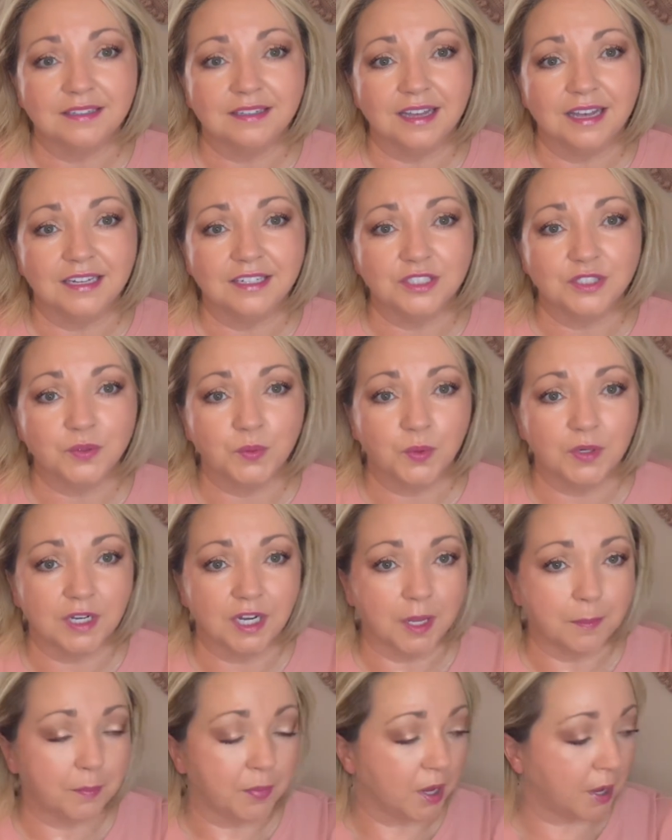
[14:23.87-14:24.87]
I just wanted
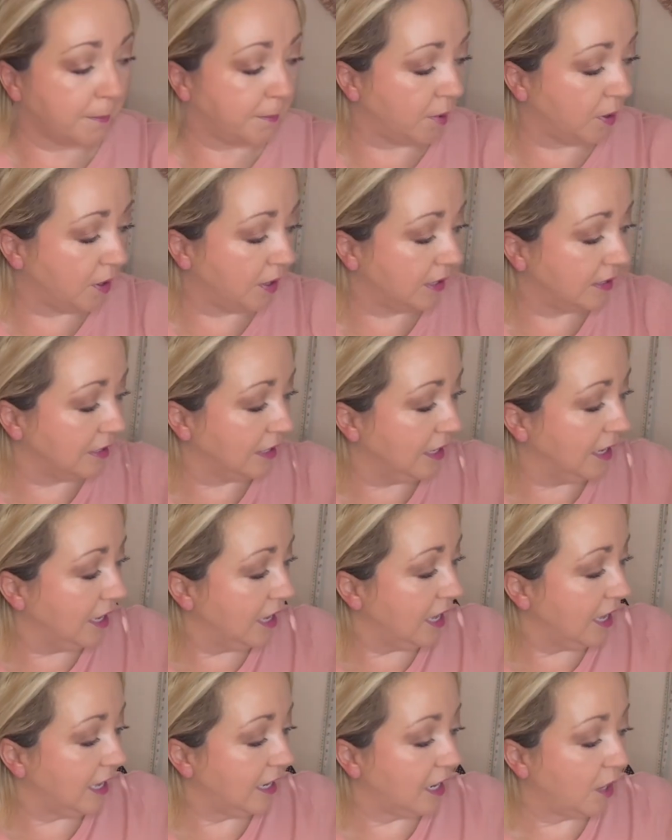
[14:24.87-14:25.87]
to pop on,
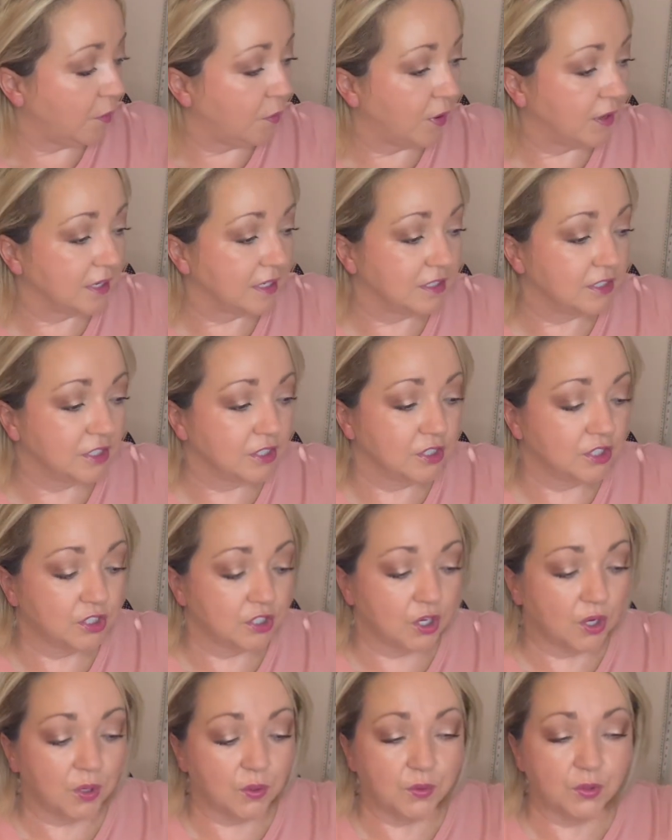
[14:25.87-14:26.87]
and I wanted to
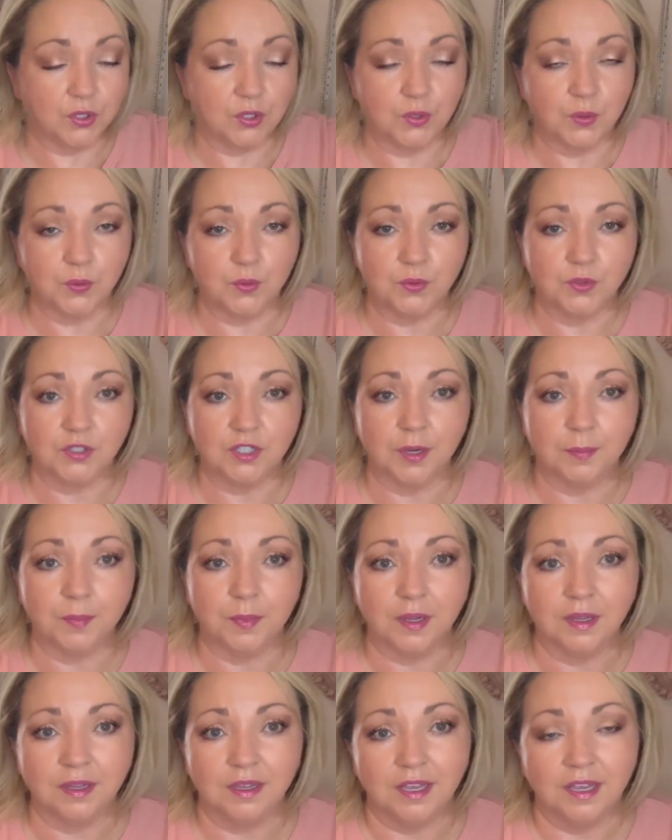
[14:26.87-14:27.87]
show you some